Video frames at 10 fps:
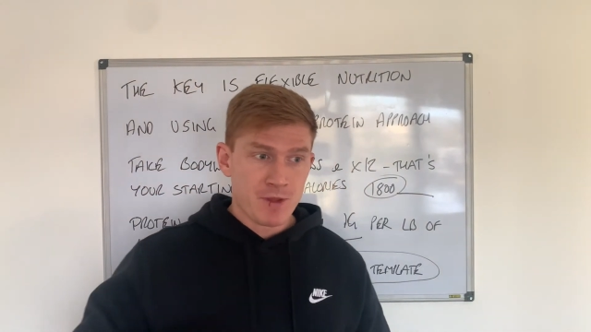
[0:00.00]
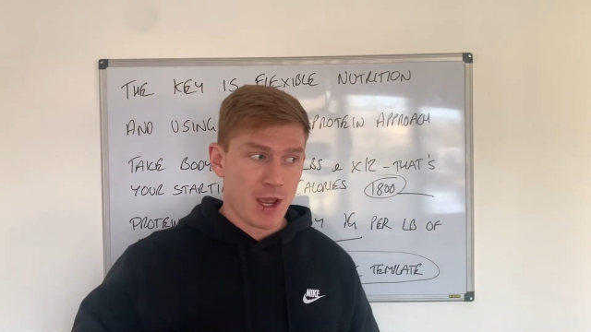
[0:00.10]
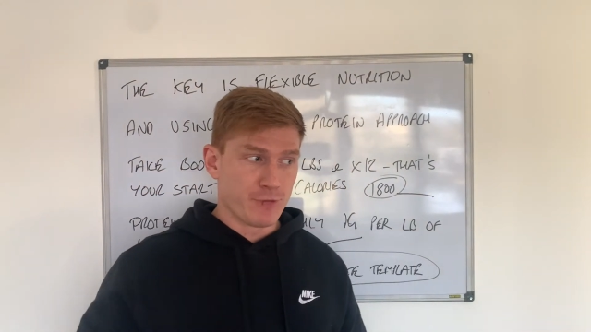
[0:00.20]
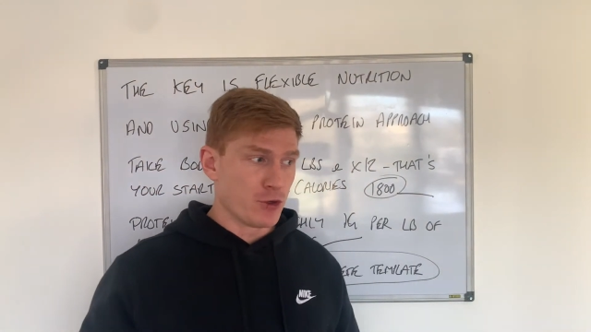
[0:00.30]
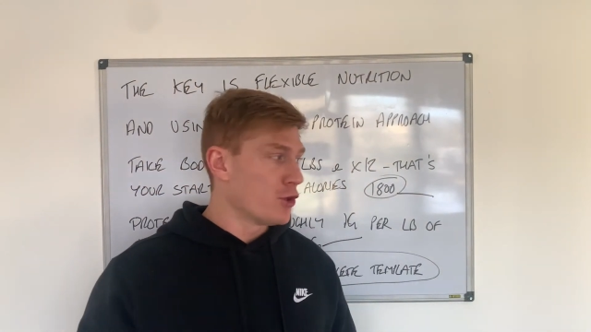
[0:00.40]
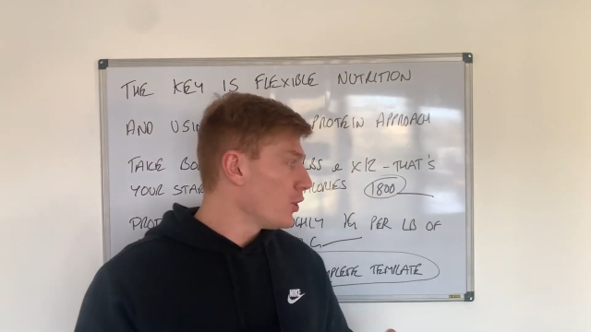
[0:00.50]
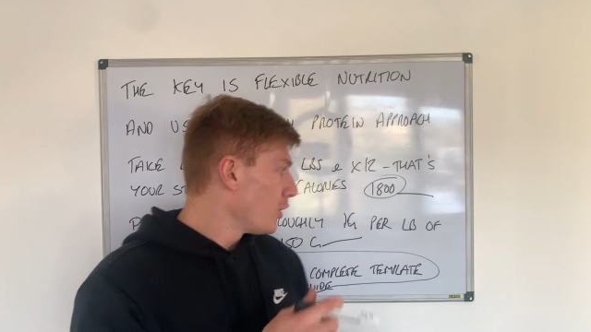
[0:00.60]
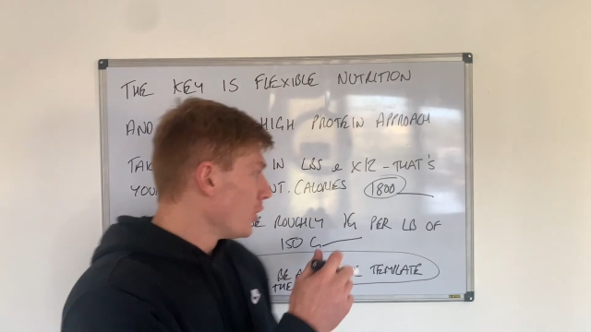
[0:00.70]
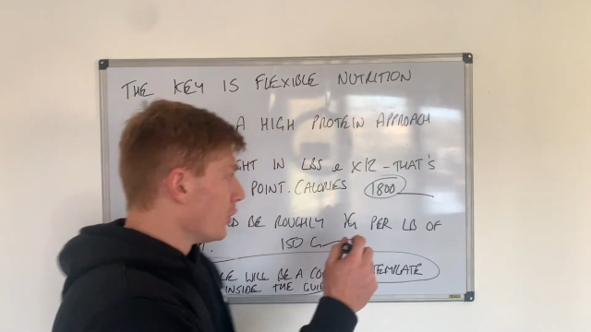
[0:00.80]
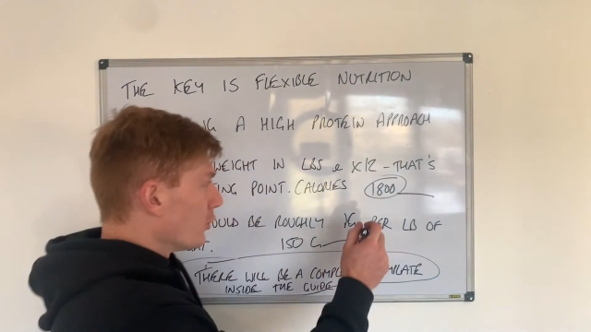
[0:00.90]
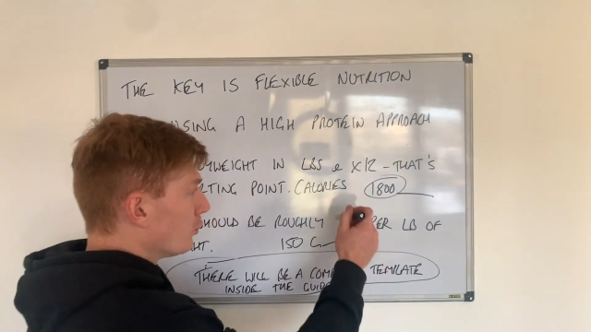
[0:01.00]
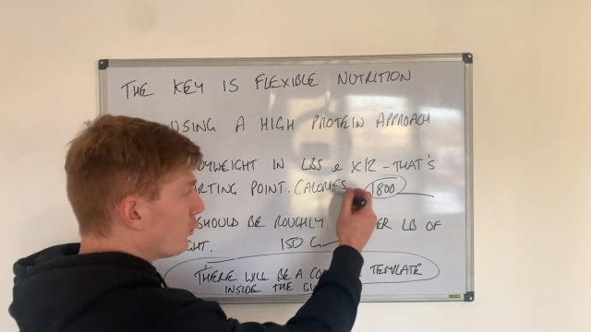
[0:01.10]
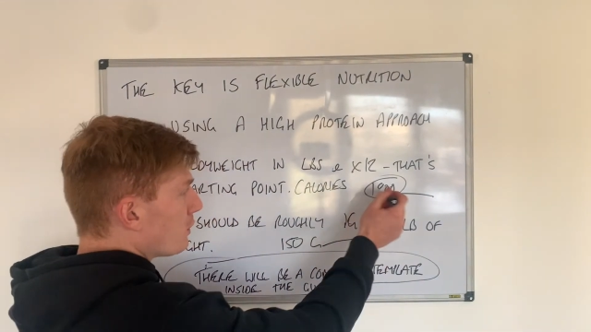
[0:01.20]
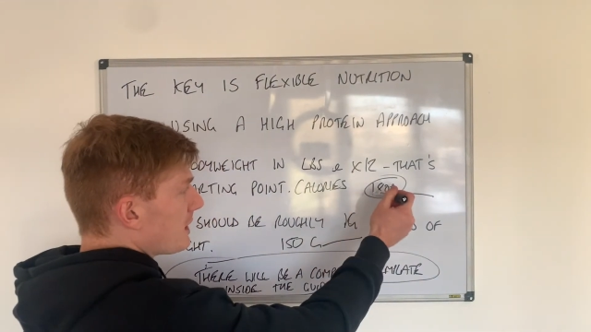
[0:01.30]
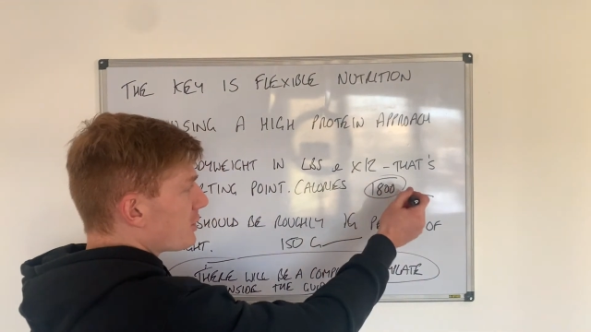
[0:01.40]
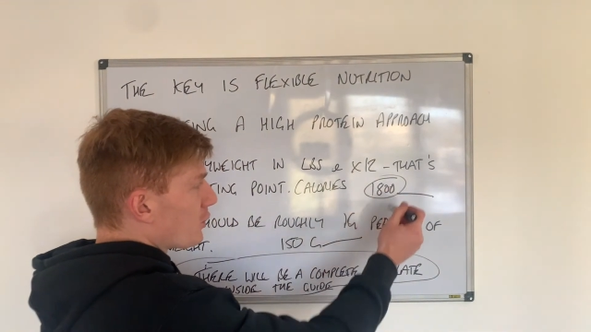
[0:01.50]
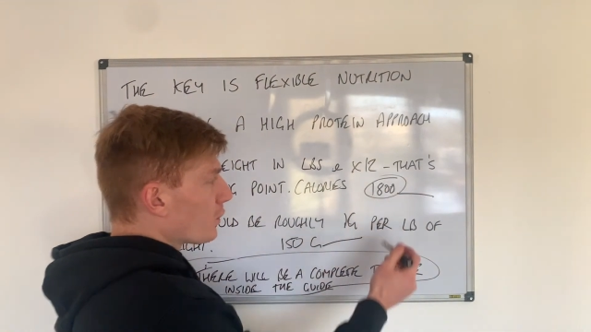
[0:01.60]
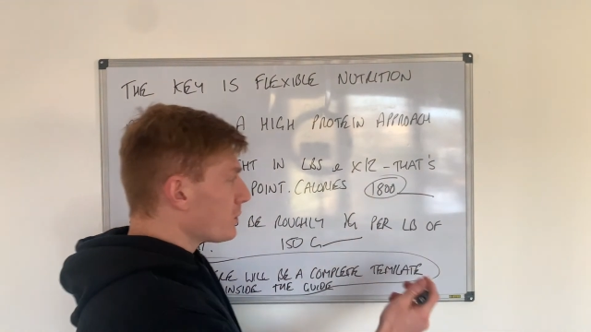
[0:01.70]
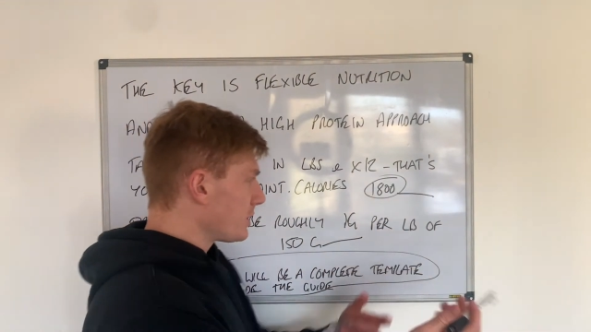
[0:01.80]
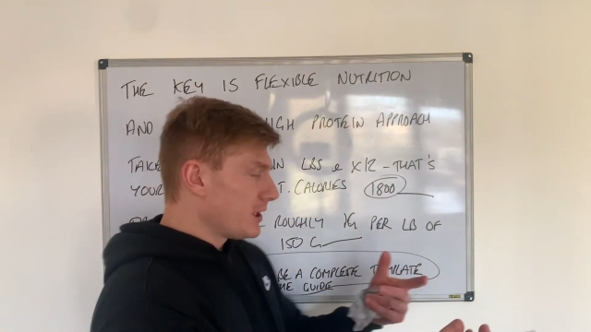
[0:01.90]
If you do these
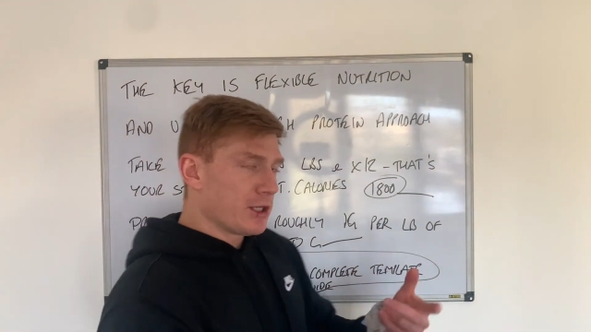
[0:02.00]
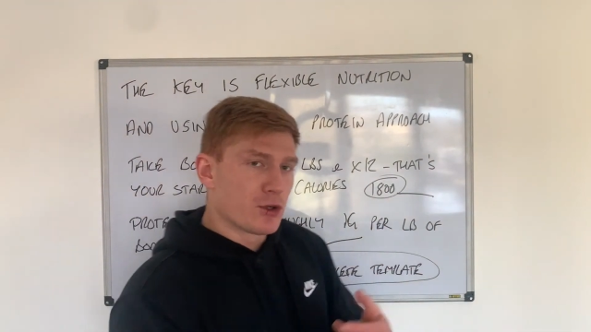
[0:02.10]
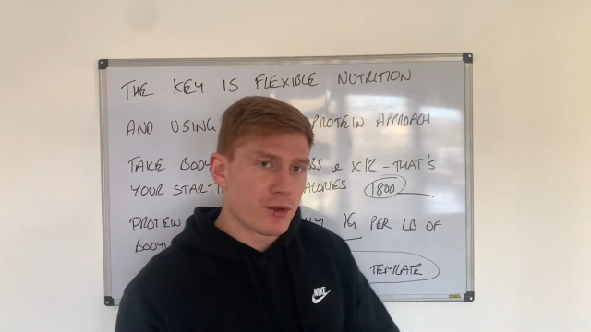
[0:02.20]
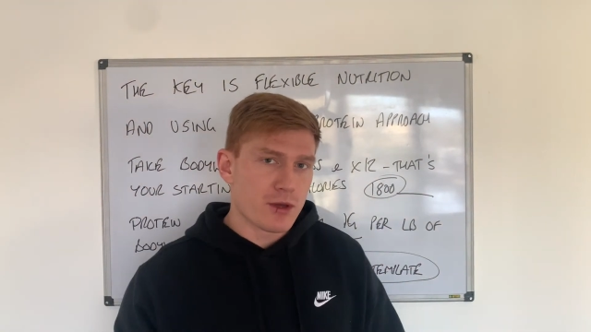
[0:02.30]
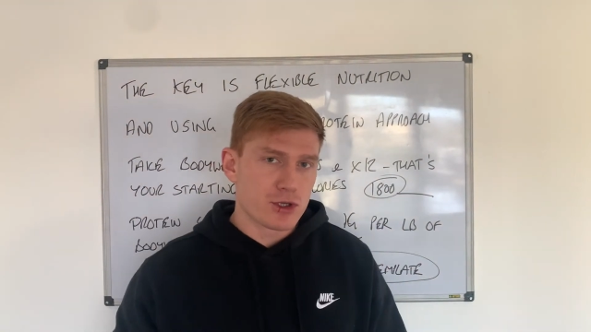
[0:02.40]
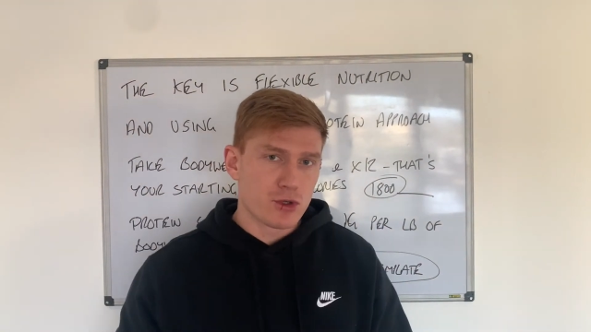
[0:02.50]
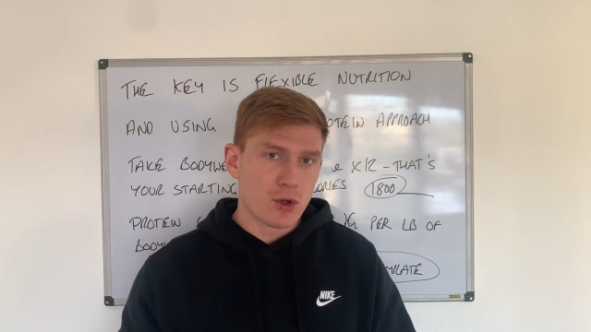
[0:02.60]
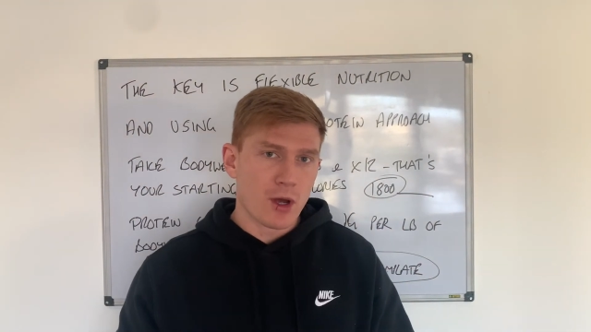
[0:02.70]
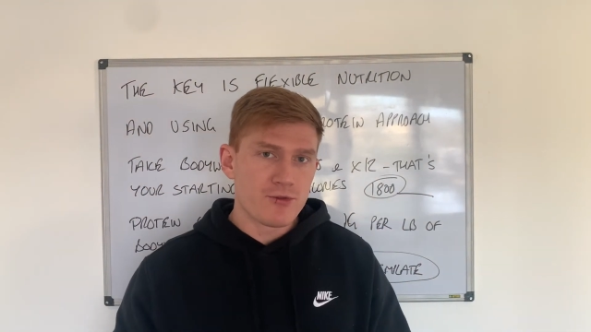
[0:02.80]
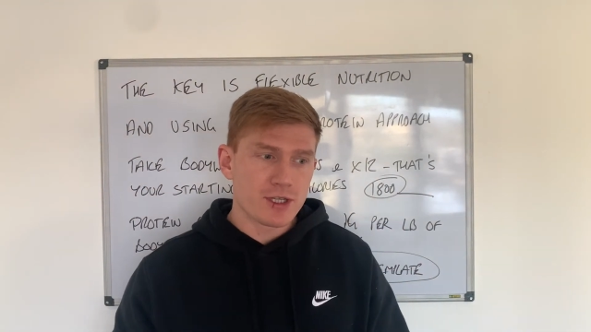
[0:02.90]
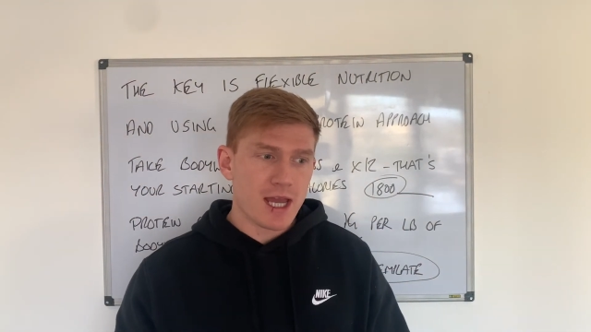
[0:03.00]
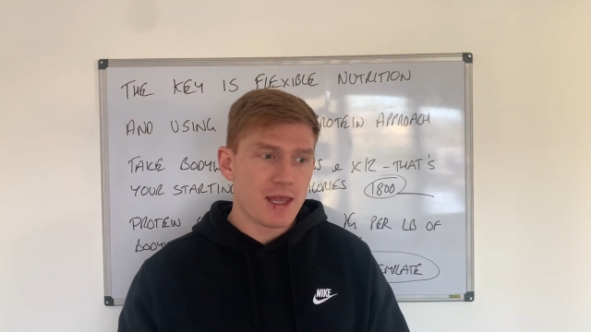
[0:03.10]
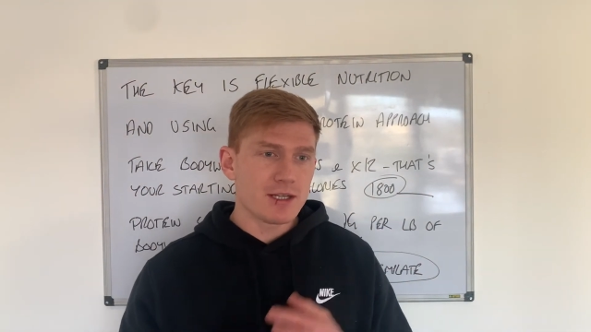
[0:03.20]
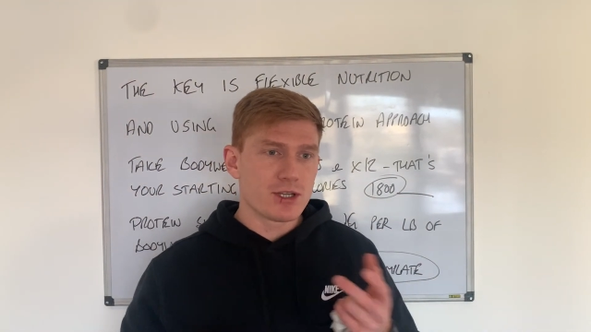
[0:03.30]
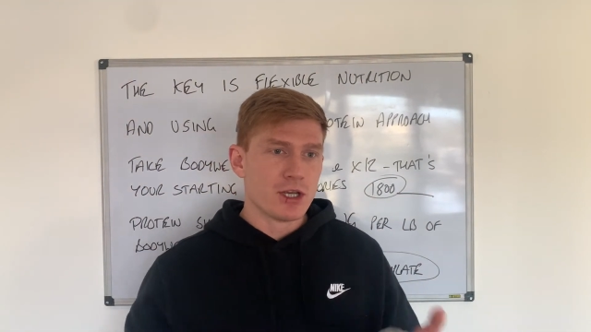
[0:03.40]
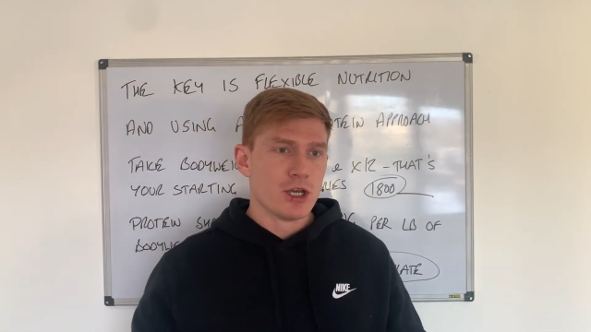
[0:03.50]
totals, you need 2200 calories,